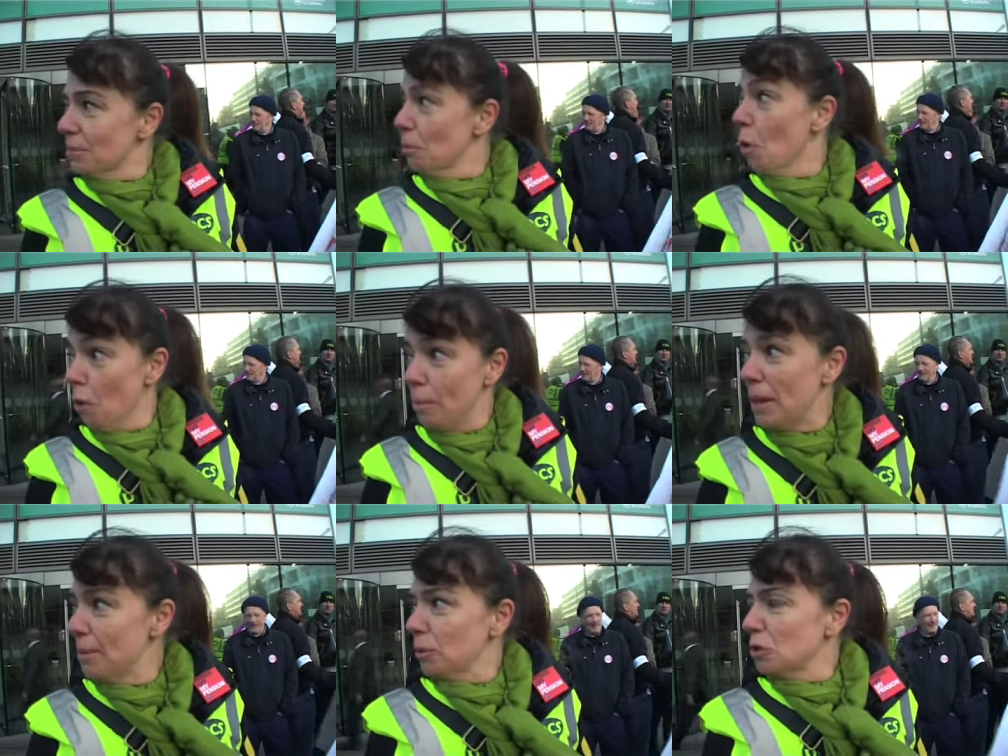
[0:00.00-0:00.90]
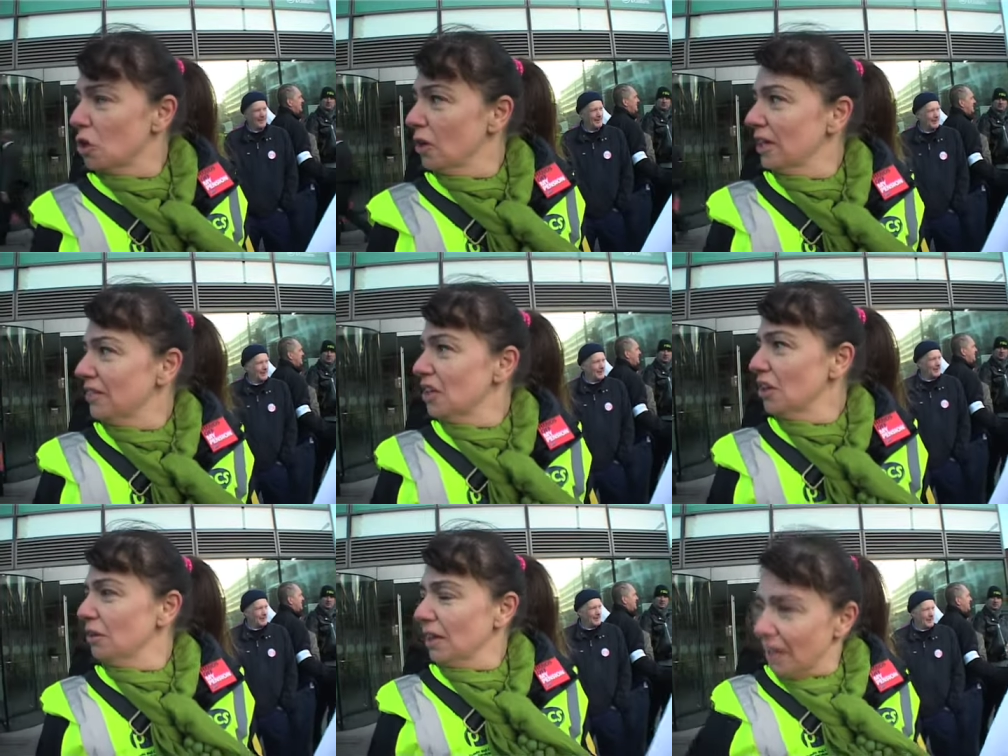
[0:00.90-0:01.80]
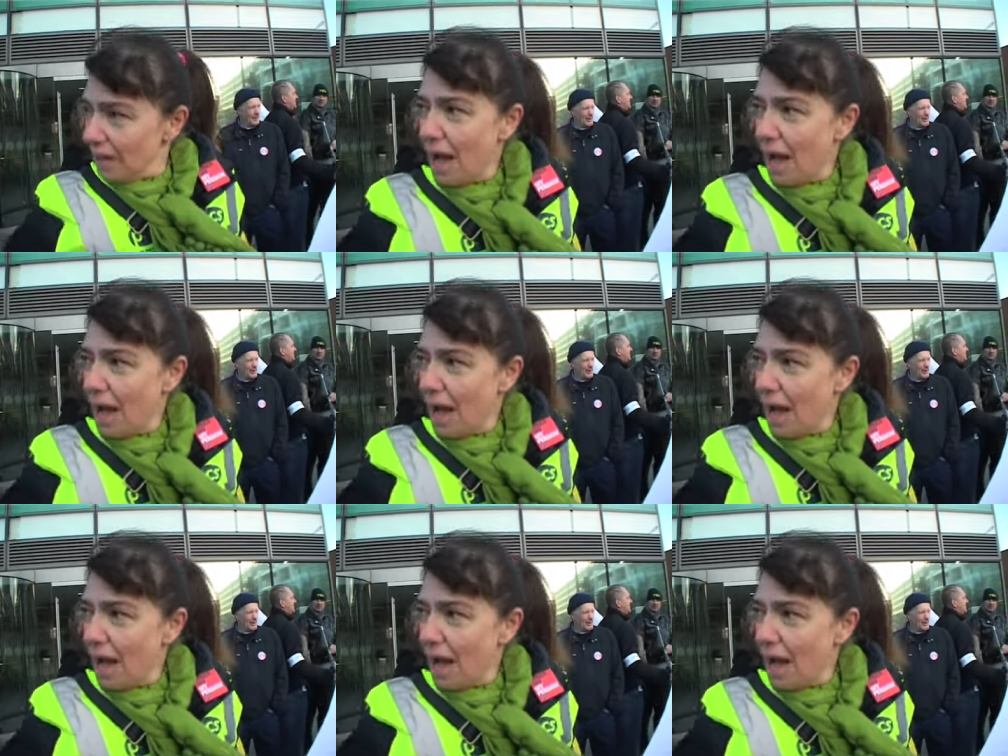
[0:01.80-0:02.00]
more people joining the union and